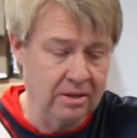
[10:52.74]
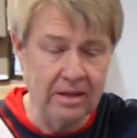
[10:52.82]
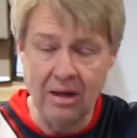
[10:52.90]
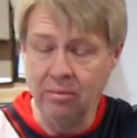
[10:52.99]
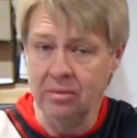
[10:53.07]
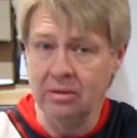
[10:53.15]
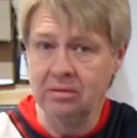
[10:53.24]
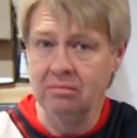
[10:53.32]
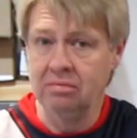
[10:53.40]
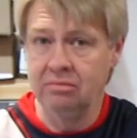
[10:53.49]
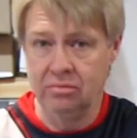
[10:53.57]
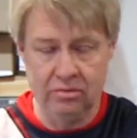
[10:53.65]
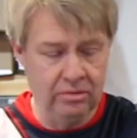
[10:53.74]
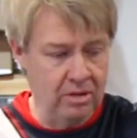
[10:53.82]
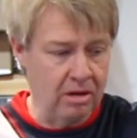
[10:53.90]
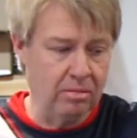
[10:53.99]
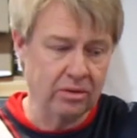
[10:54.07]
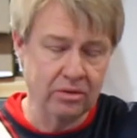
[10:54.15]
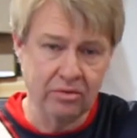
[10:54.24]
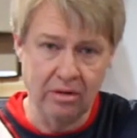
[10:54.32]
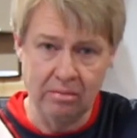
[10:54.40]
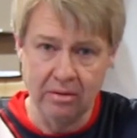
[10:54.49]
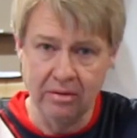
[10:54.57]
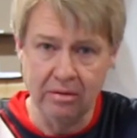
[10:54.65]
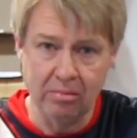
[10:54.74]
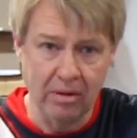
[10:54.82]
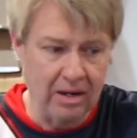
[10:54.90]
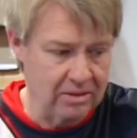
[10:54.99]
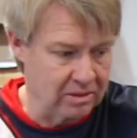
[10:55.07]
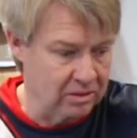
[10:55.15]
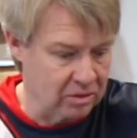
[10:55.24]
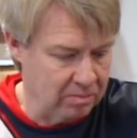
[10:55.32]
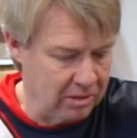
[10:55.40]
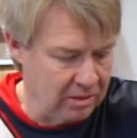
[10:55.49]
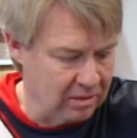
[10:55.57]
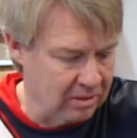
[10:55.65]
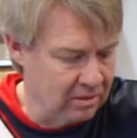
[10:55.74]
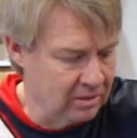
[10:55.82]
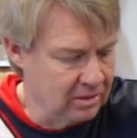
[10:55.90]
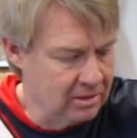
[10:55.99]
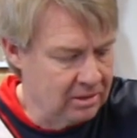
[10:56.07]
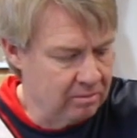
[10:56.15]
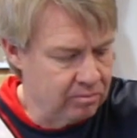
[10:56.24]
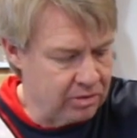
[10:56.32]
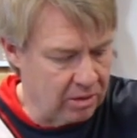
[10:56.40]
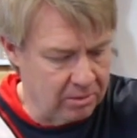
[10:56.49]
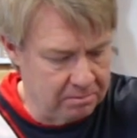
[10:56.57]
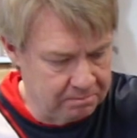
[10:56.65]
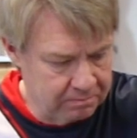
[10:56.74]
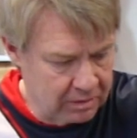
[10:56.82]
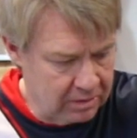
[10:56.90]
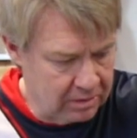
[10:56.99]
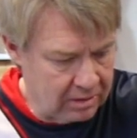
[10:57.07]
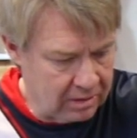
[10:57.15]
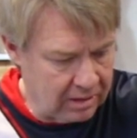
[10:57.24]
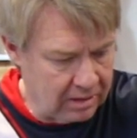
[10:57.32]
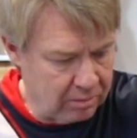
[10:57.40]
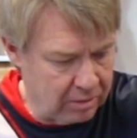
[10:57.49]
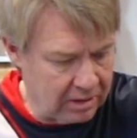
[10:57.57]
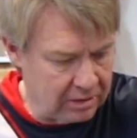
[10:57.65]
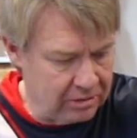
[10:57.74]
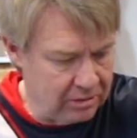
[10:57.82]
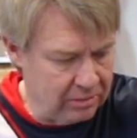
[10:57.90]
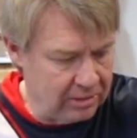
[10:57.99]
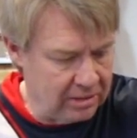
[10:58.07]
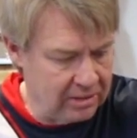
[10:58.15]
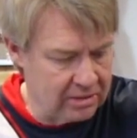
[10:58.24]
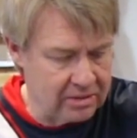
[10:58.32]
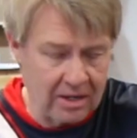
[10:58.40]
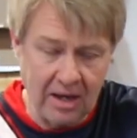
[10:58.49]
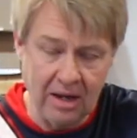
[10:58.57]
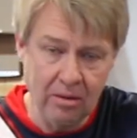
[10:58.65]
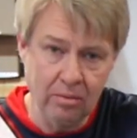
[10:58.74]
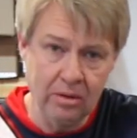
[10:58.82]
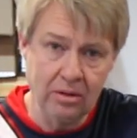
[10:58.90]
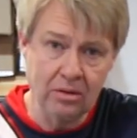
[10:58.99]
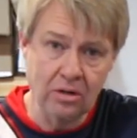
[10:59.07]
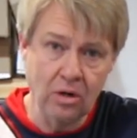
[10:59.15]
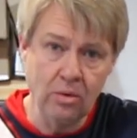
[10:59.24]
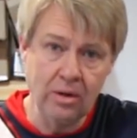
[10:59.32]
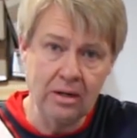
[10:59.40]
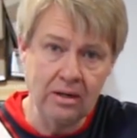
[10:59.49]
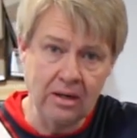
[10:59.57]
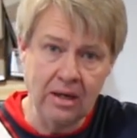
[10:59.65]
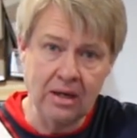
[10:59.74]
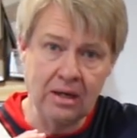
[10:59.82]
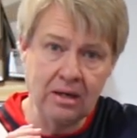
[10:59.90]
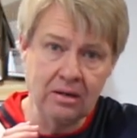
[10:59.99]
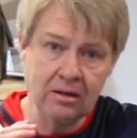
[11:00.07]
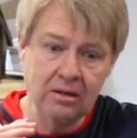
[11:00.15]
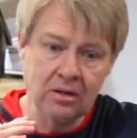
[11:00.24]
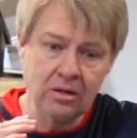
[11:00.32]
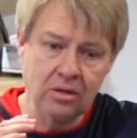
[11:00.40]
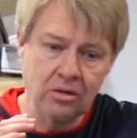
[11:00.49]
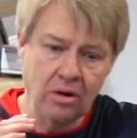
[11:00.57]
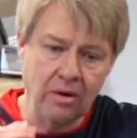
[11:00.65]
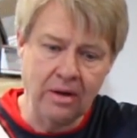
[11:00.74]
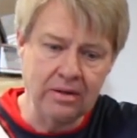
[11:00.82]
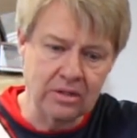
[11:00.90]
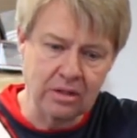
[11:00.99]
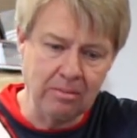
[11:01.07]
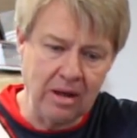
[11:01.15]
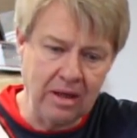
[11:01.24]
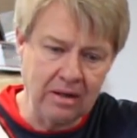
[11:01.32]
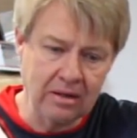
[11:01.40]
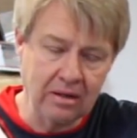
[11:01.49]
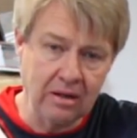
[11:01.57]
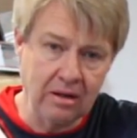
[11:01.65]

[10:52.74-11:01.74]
That would double or triple the price of the speaker. So what I'll do is I will go in and draw out a schematic